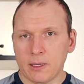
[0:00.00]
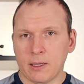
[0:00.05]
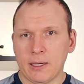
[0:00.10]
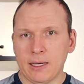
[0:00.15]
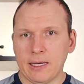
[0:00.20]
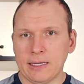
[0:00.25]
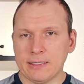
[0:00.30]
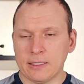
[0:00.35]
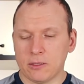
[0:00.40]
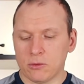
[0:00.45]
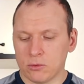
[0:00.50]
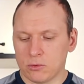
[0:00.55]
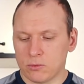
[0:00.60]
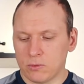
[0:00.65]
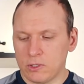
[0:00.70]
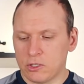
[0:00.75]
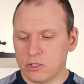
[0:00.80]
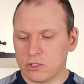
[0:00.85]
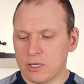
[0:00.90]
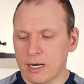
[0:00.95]
Easy to
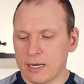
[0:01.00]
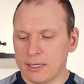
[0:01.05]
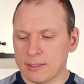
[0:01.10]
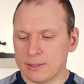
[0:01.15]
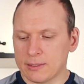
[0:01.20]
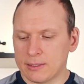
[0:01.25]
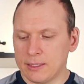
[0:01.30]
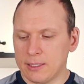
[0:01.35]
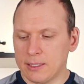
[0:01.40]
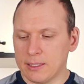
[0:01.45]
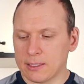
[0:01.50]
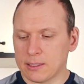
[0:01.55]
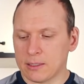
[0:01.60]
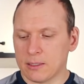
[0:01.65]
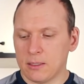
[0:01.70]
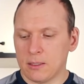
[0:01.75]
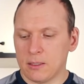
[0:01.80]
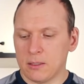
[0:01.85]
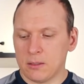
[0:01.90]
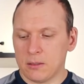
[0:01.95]
switch channels here.
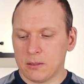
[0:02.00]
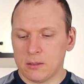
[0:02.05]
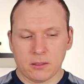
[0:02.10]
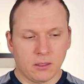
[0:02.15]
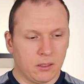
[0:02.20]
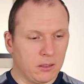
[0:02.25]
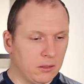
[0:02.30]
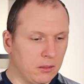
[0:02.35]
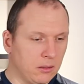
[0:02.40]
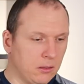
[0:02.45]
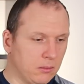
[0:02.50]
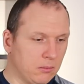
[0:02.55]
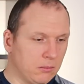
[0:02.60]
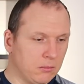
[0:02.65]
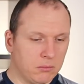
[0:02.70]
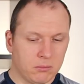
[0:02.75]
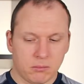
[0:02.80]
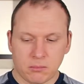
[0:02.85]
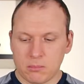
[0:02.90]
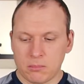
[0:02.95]

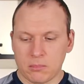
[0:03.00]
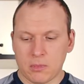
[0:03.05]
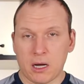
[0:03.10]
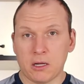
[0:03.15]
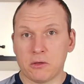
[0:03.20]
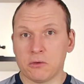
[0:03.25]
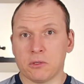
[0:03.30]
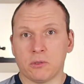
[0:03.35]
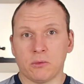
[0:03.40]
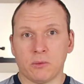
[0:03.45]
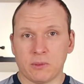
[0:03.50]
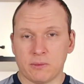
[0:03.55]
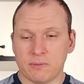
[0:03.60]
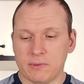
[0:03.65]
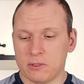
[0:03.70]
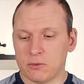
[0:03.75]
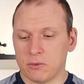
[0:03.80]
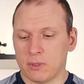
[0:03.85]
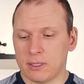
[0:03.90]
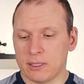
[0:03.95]
I don't know what
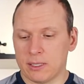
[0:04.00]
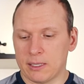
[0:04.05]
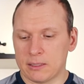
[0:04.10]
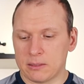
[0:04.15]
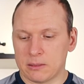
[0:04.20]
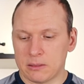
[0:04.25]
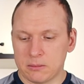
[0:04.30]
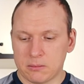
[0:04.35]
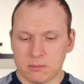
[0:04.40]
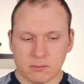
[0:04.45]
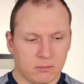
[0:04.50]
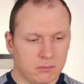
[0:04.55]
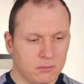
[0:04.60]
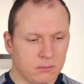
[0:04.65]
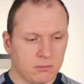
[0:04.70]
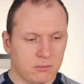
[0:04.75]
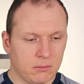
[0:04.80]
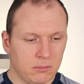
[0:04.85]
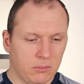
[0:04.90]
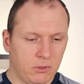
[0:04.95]
this one does.
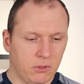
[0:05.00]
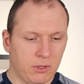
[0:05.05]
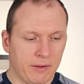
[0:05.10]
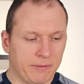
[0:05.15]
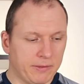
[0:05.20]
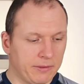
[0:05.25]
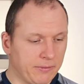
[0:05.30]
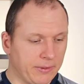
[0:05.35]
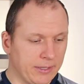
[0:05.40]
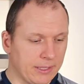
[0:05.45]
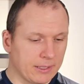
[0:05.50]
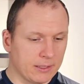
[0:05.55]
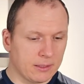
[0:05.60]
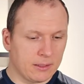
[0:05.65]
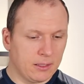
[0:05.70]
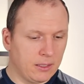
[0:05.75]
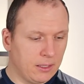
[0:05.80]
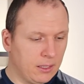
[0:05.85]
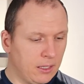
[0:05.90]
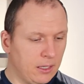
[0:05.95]
You have it there
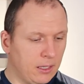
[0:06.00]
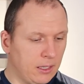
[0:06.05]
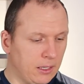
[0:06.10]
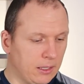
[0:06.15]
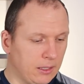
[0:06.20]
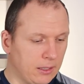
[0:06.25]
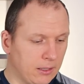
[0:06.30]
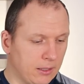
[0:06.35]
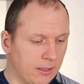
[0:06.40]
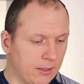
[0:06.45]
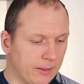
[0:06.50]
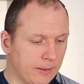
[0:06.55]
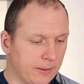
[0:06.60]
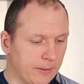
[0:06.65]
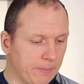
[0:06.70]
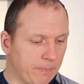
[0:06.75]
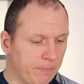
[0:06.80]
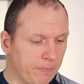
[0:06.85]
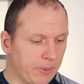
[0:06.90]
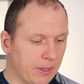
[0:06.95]
in
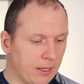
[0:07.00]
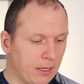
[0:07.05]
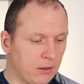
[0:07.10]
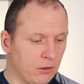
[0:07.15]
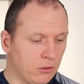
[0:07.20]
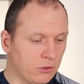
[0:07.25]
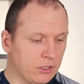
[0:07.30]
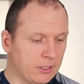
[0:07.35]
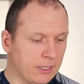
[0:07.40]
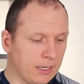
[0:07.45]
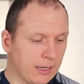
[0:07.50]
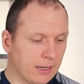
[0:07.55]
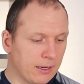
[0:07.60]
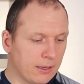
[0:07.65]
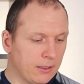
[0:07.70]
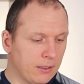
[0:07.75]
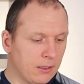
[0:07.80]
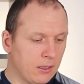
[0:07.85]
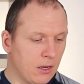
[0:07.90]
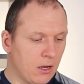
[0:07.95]
Logitech
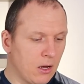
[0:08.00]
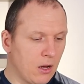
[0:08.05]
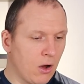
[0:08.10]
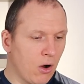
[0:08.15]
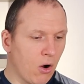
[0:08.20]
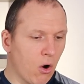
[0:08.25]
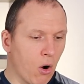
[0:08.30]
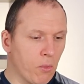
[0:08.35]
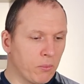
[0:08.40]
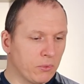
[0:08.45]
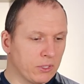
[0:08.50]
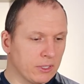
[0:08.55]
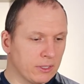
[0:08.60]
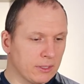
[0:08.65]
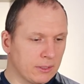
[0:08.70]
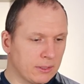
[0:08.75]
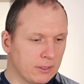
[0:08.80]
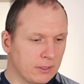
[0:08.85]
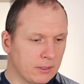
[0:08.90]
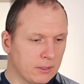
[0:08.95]

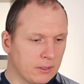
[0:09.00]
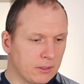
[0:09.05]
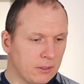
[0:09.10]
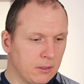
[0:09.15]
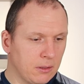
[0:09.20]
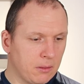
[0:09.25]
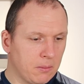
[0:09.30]
options.